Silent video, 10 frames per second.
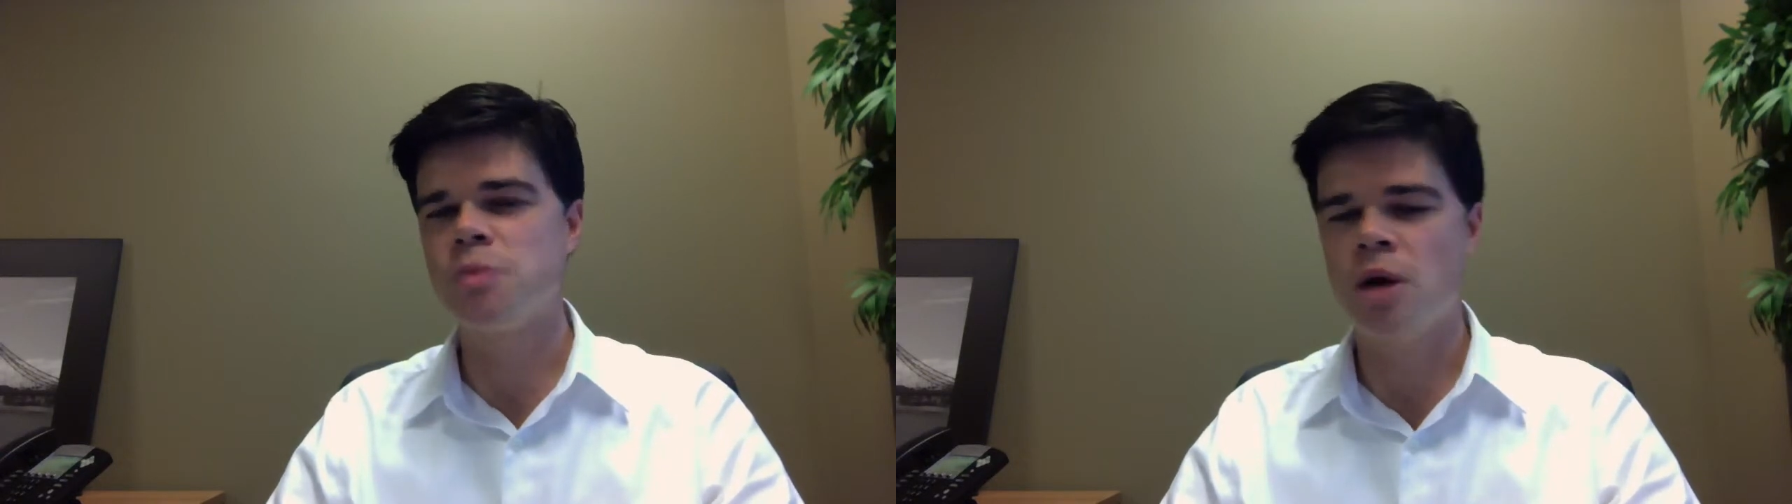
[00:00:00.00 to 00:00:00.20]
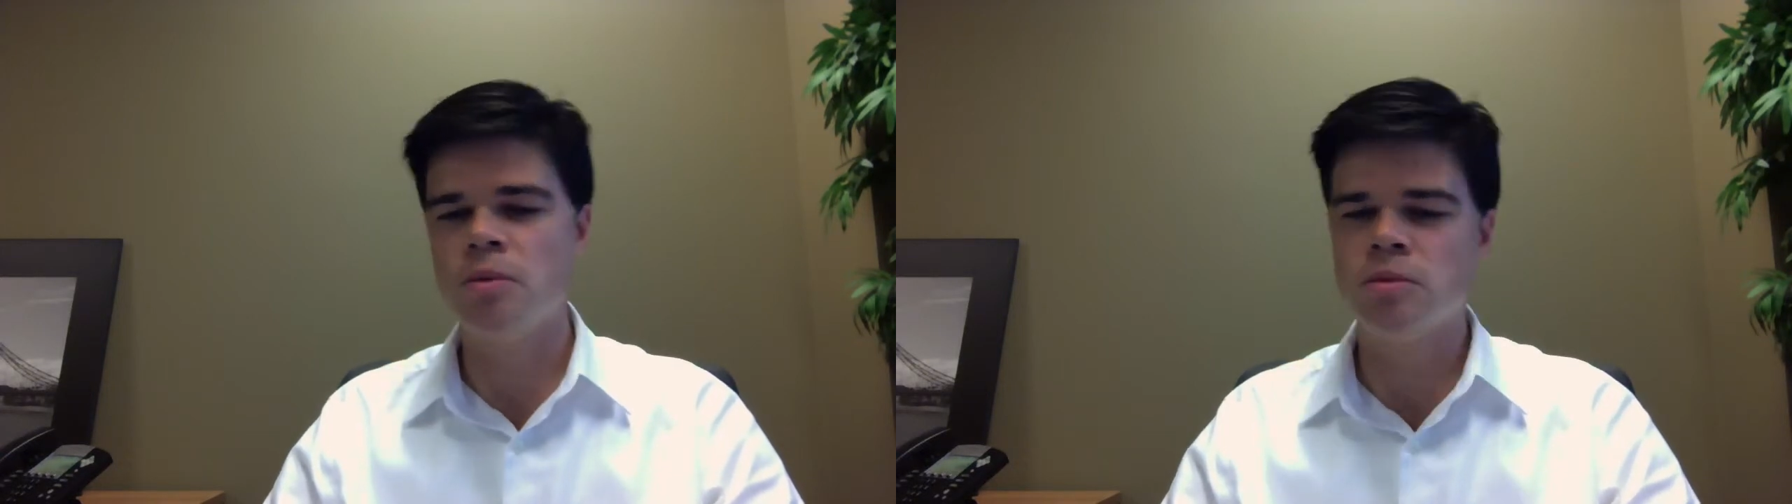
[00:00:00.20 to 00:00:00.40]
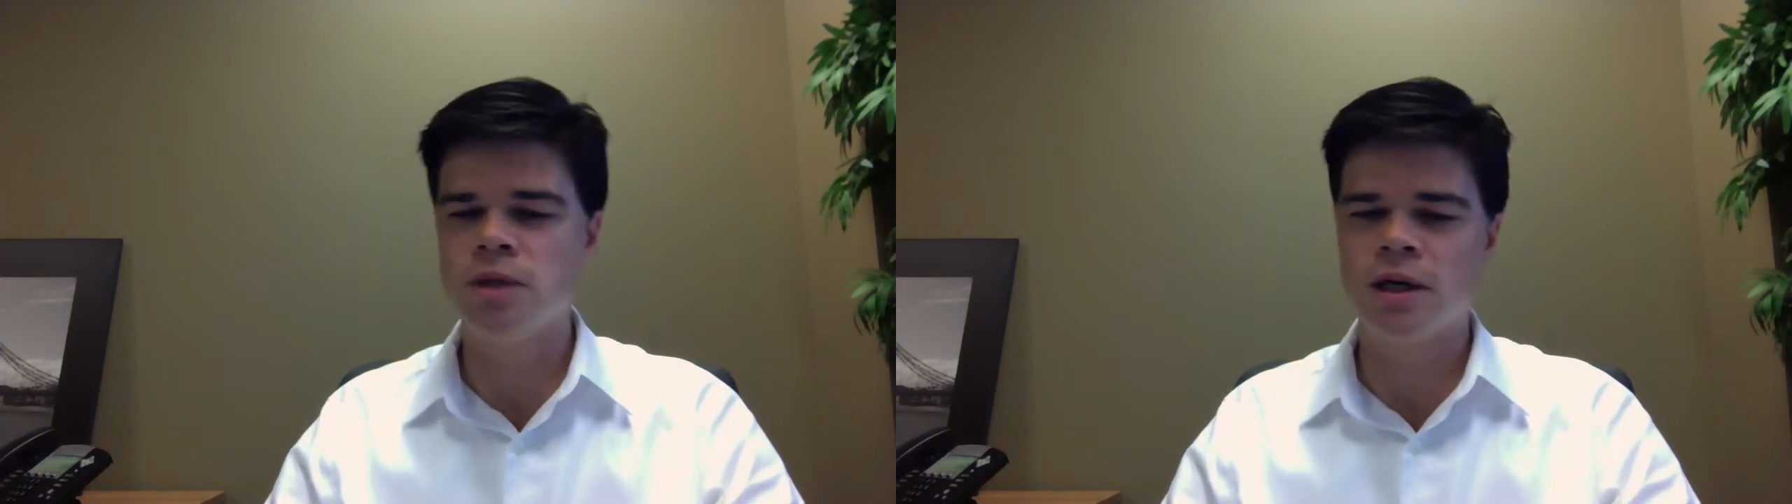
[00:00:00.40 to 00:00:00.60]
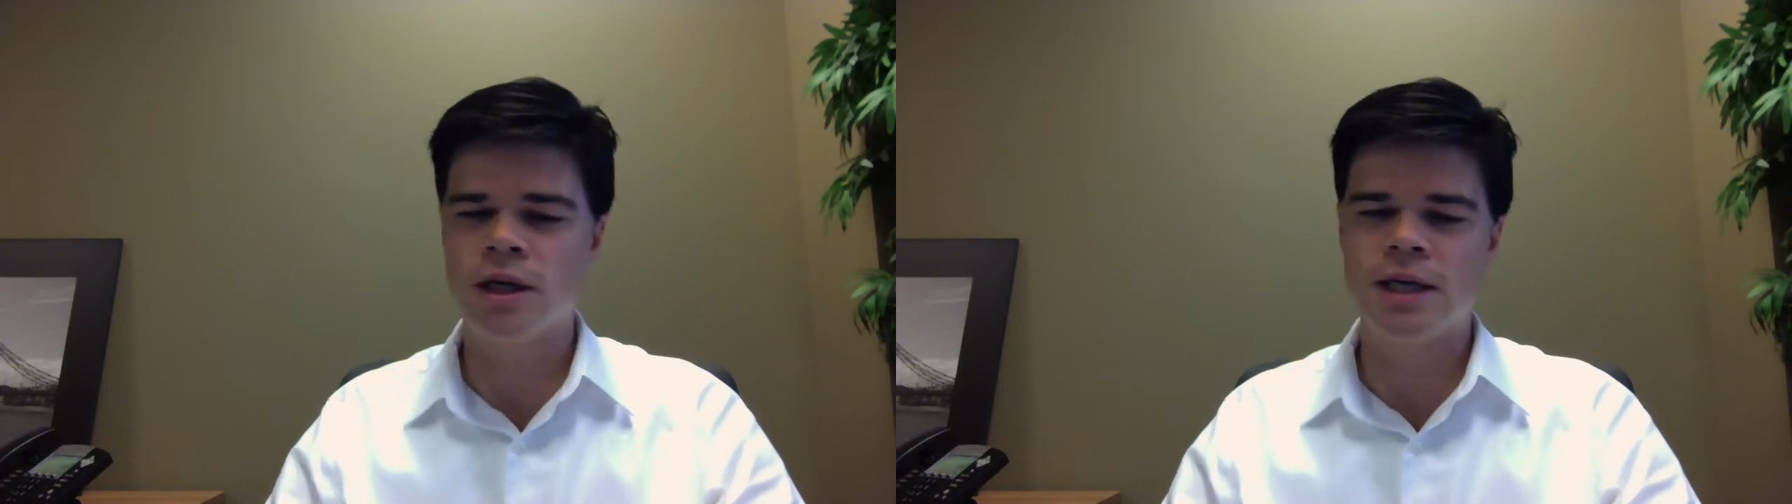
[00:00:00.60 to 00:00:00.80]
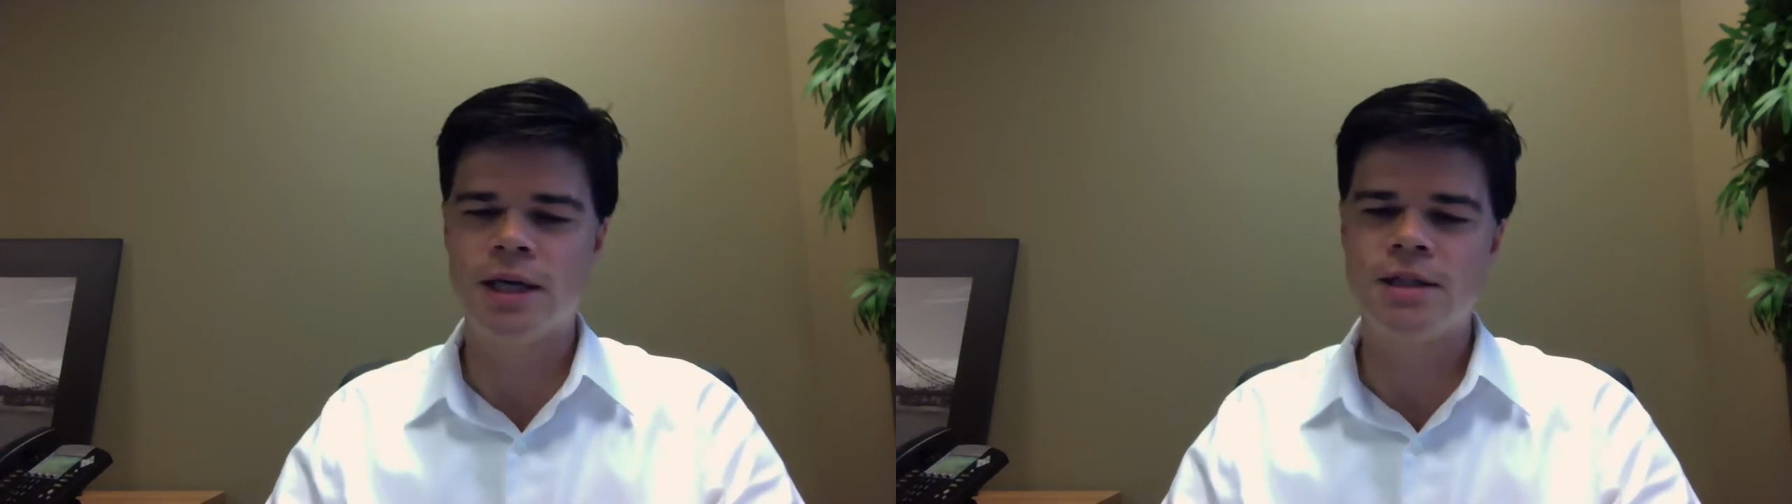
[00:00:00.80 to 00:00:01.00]
probably
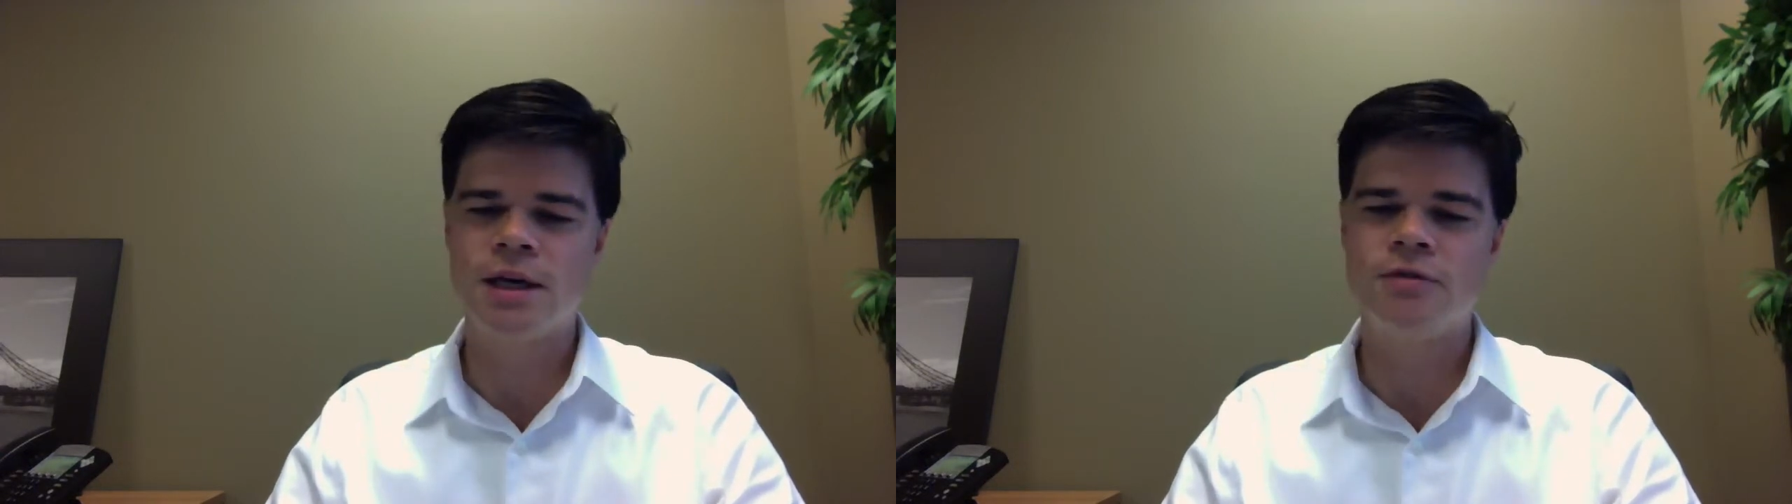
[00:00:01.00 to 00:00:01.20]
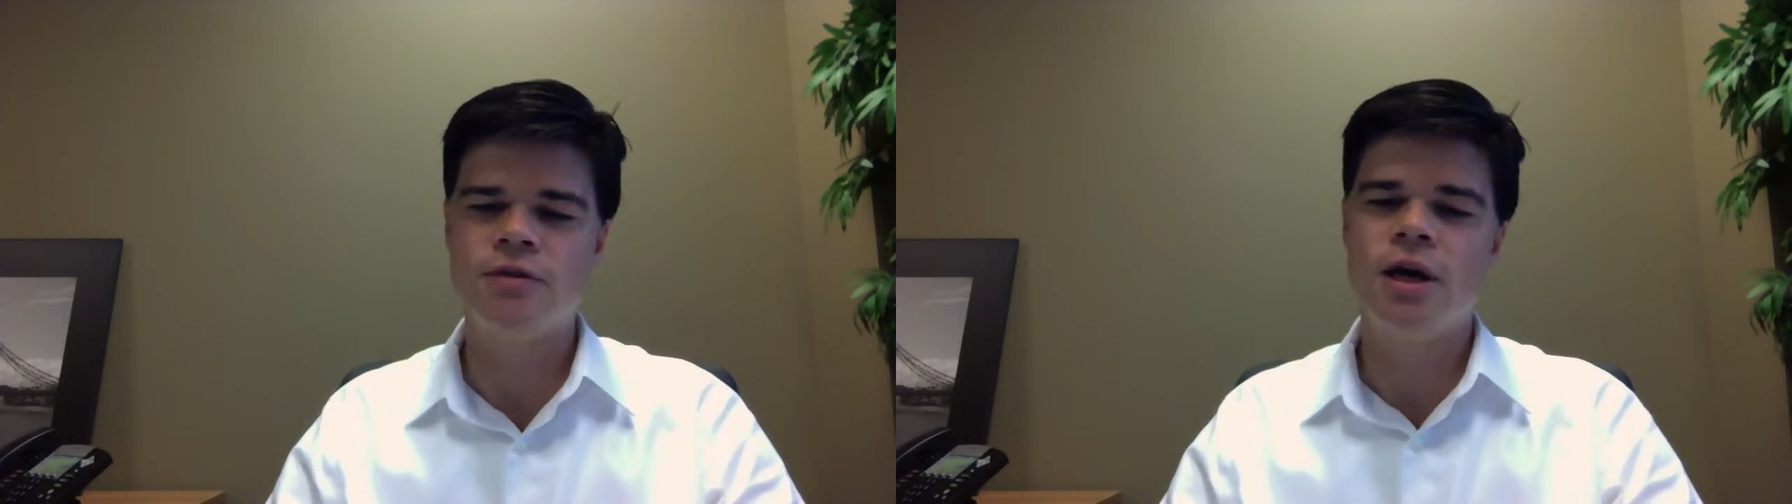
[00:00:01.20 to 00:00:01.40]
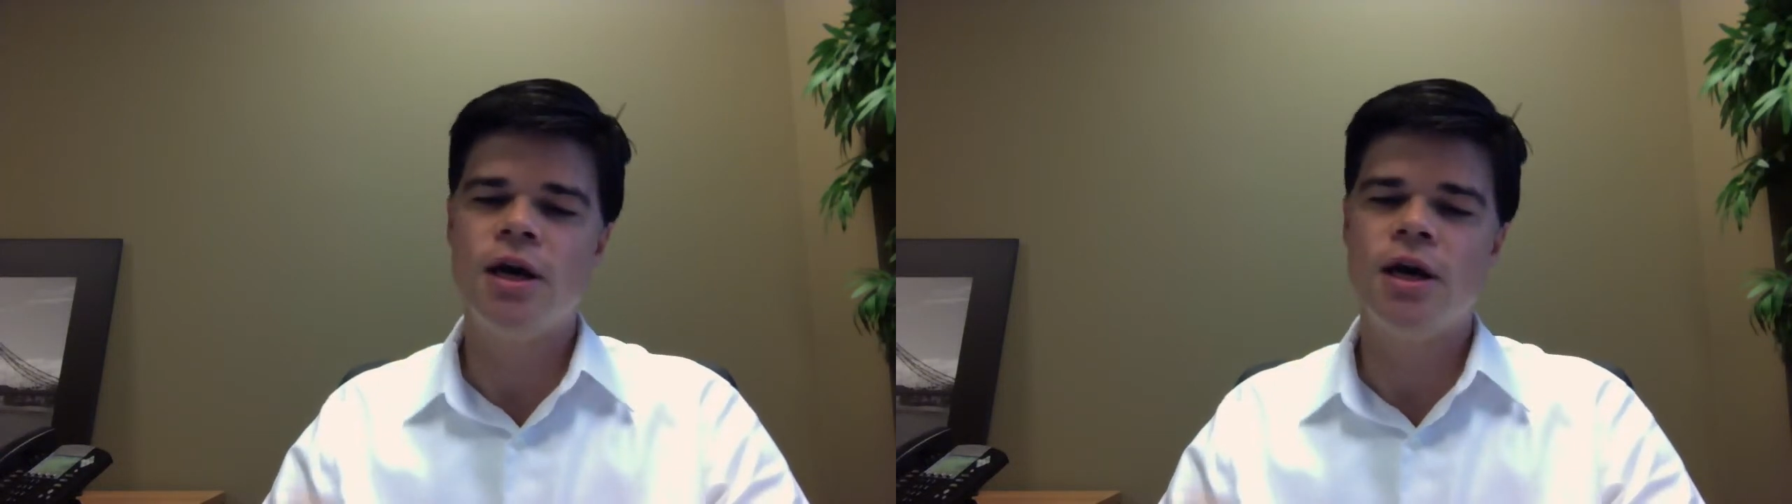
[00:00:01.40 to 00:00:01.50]
not that tough.